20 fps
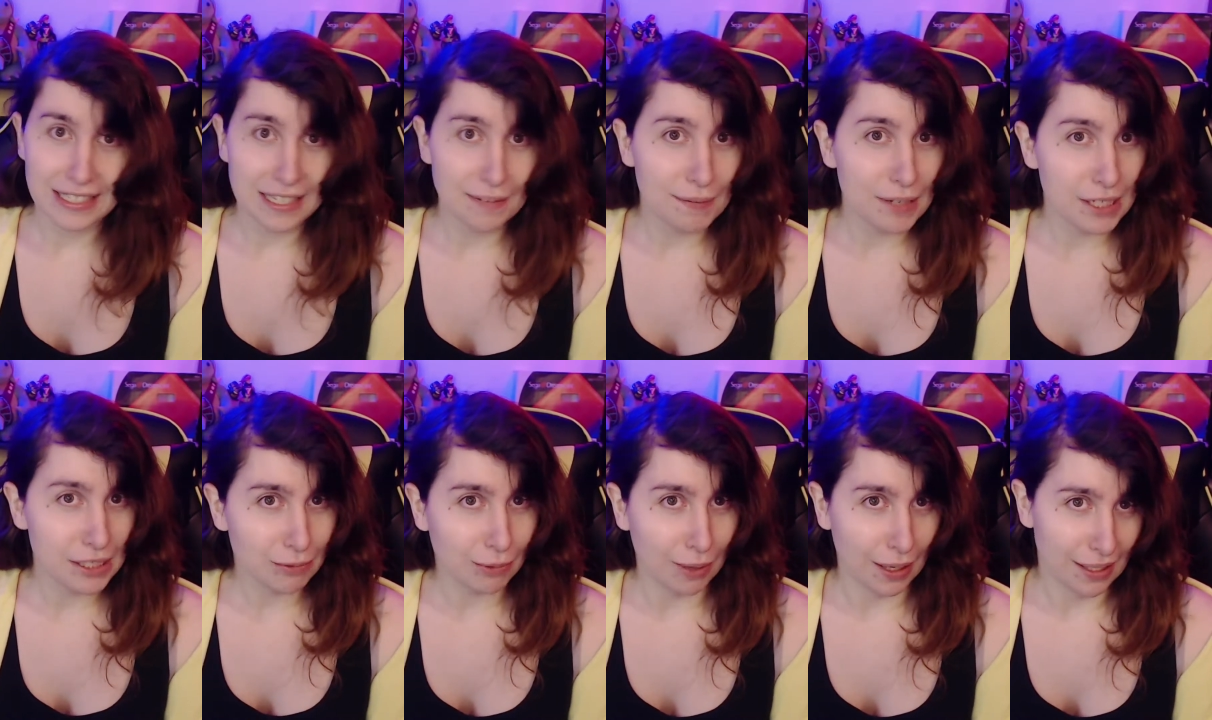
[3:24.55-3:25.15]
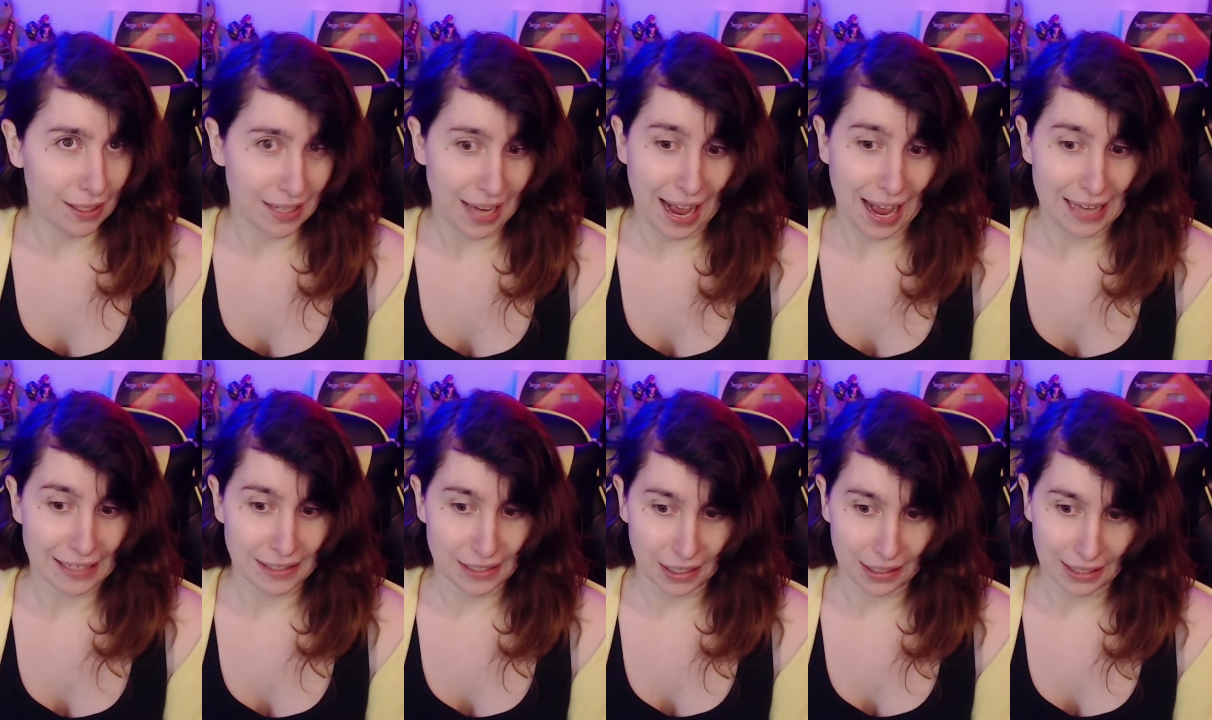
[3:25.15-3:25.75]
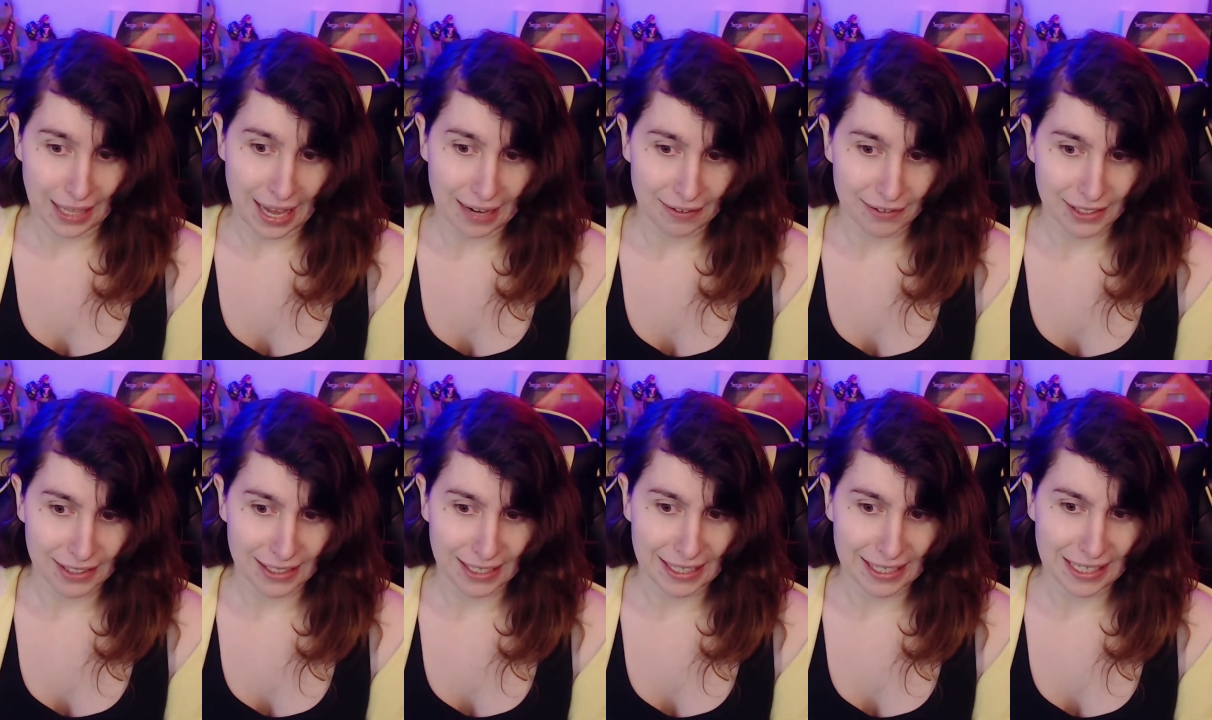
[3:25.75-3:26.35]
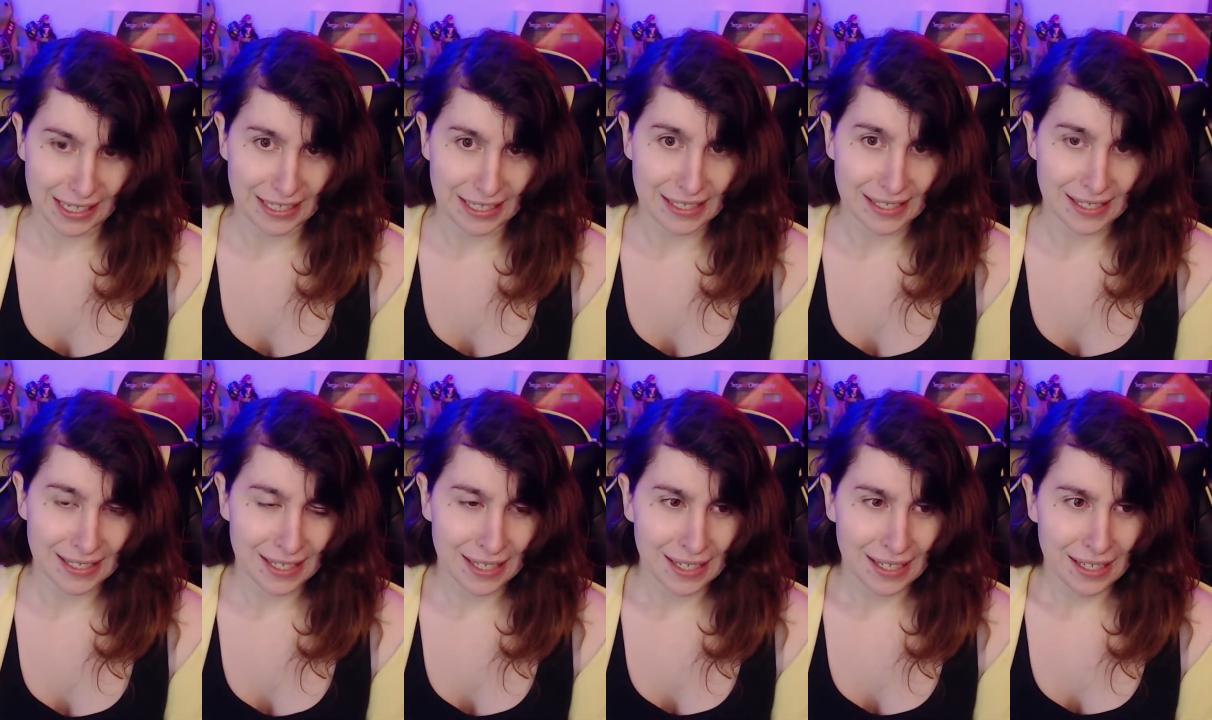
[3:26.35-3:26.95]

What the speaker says: and this one has a lot of stages.